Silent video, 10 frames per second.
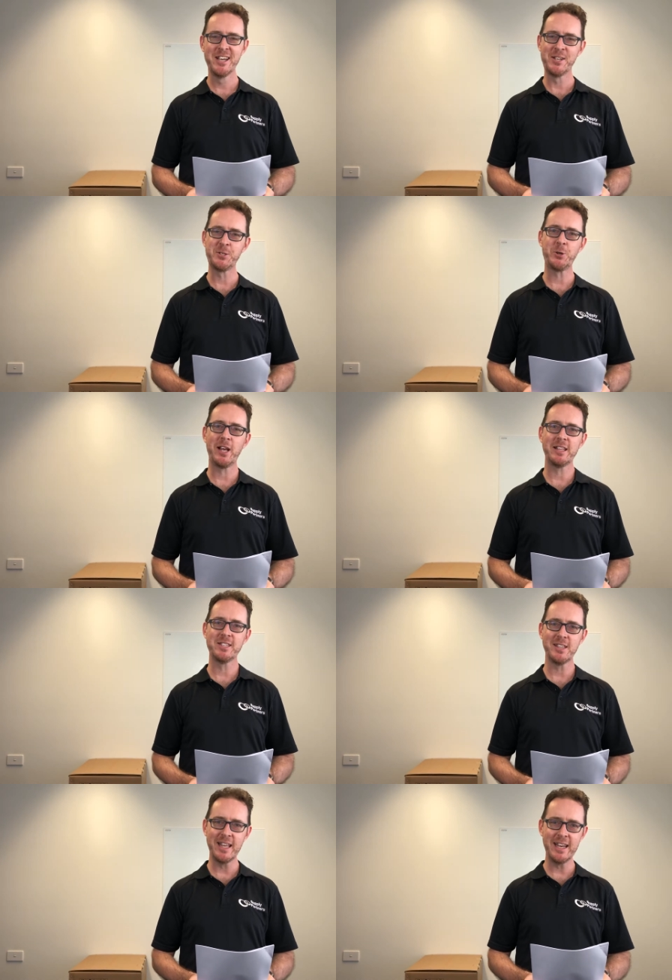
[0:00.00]

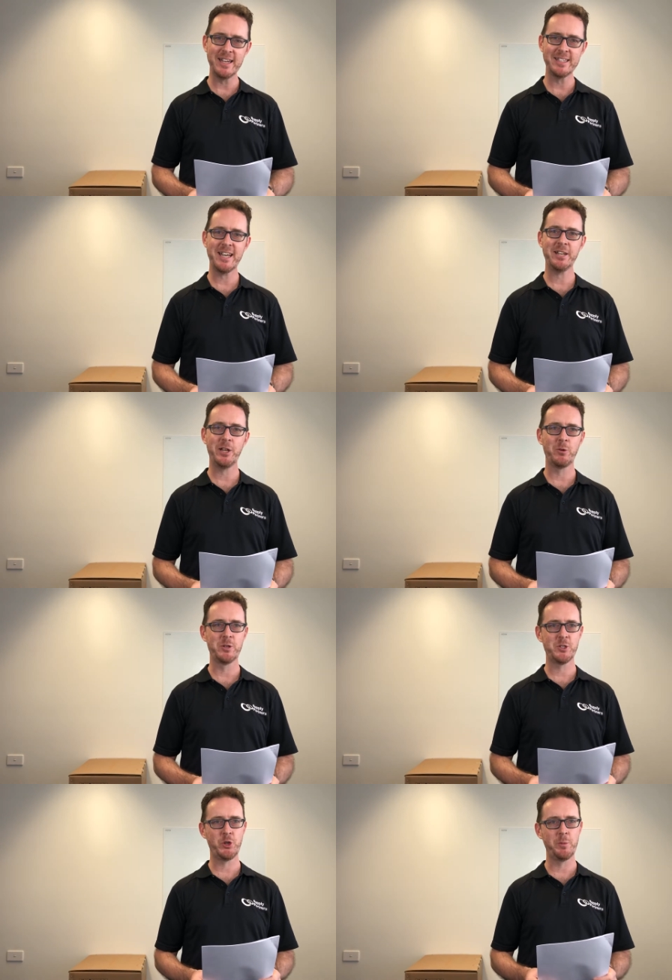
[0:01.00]
Australia's leading technical
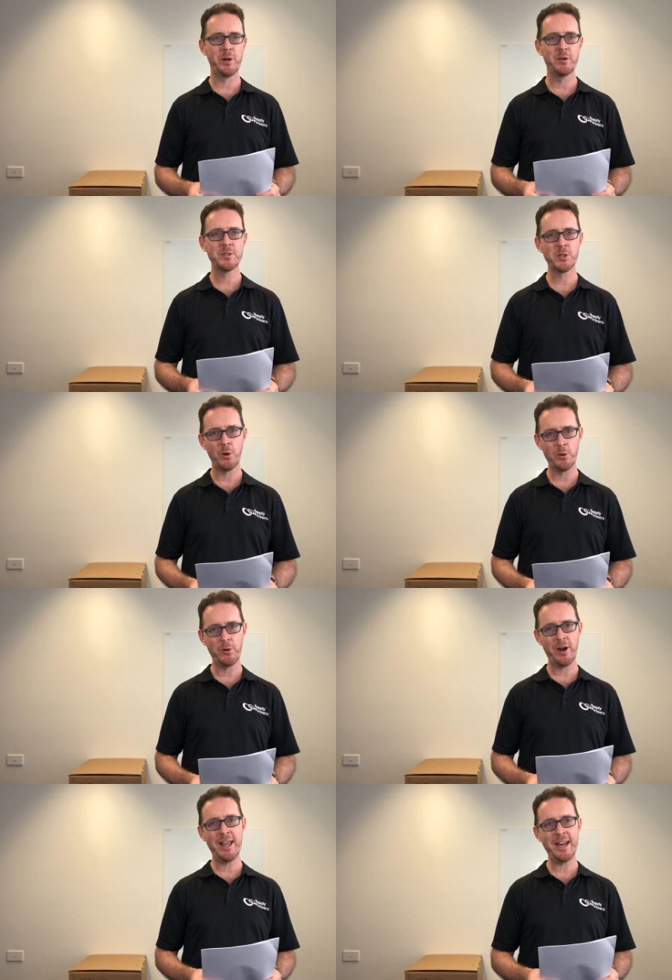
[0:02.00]
distributor of
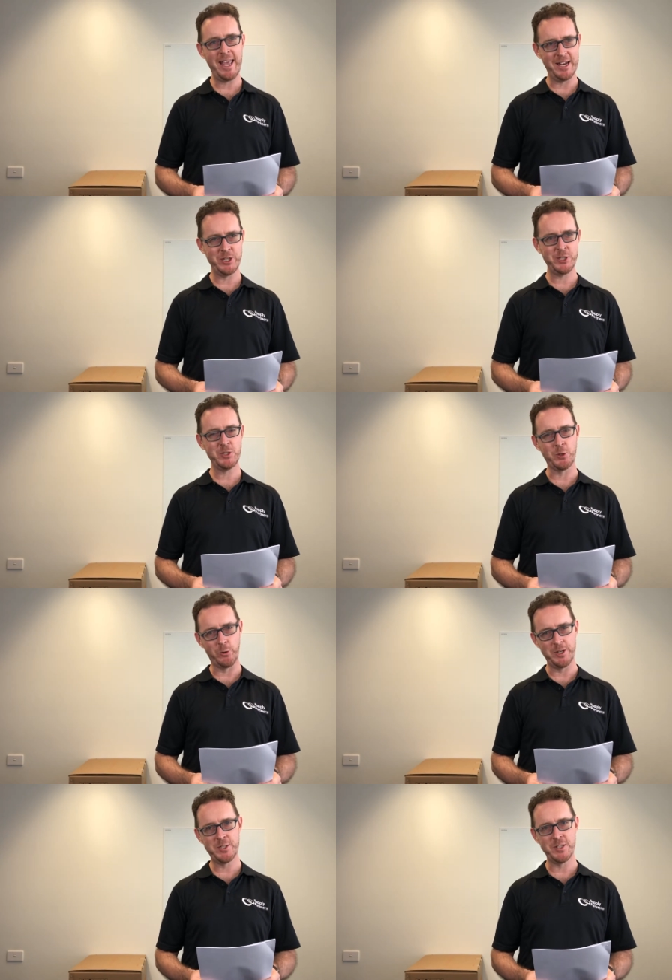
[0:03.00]
solar and energy
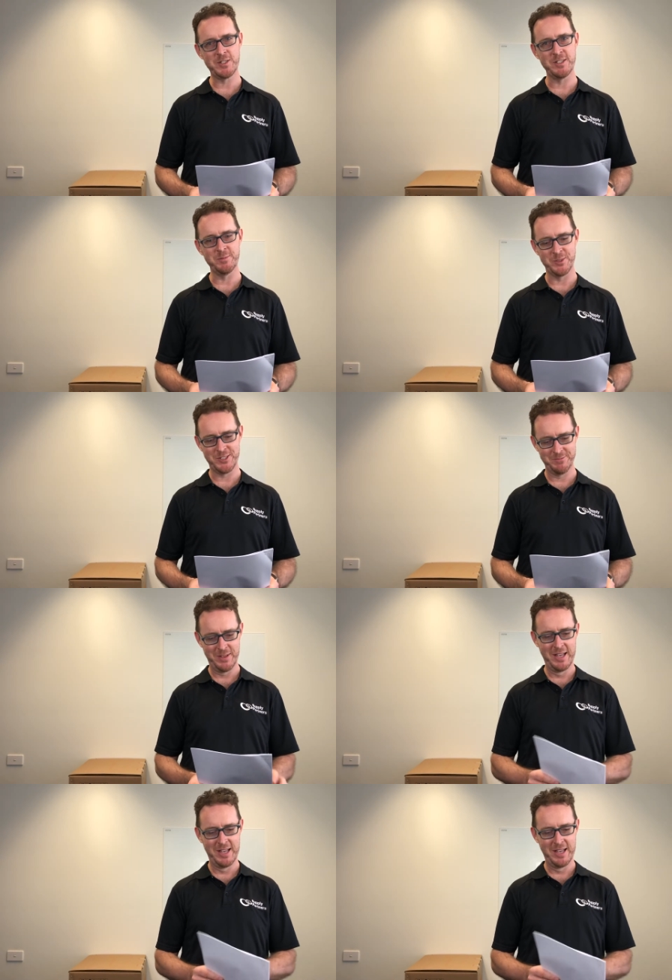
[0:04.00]
storage systems.